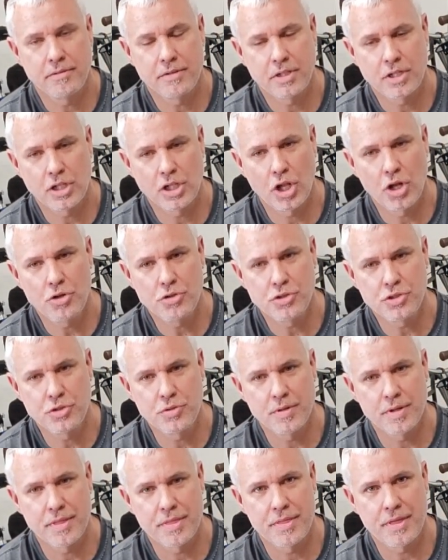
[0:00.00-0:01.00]
close to
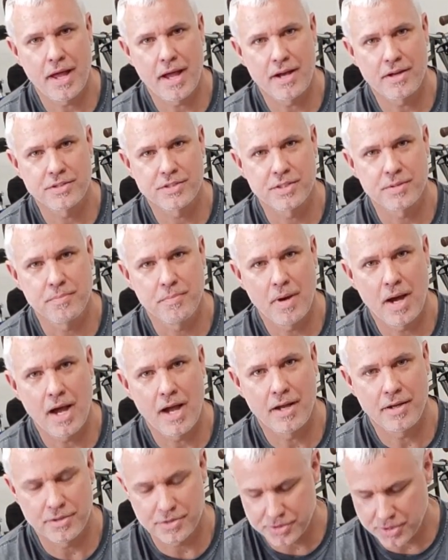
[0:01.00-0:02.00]
1,000
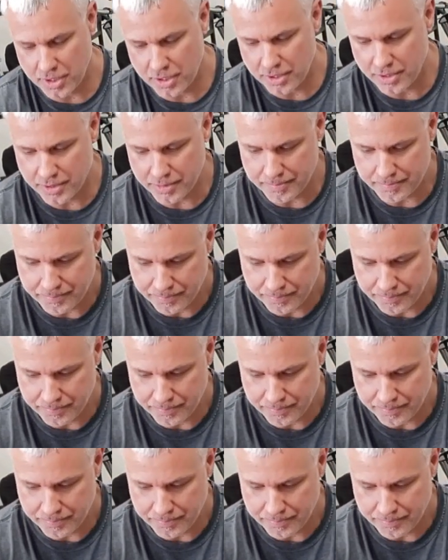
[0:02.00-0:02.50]
miles on them.